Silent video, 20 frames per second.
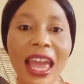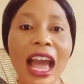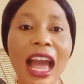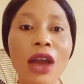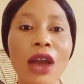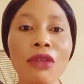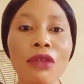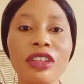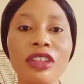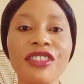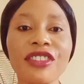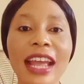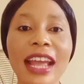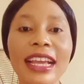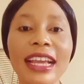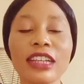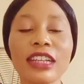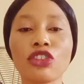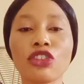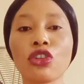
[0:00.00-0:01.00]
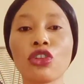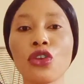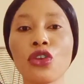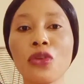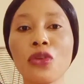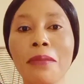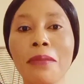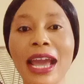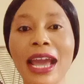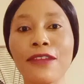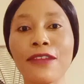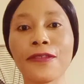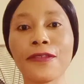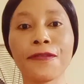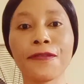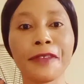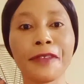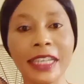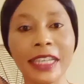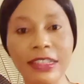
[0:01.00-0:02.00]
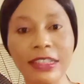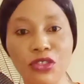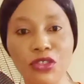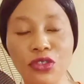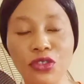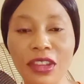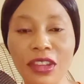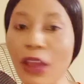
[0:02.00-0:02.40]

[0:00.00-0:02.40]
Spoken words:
How I wish I can show you my feet so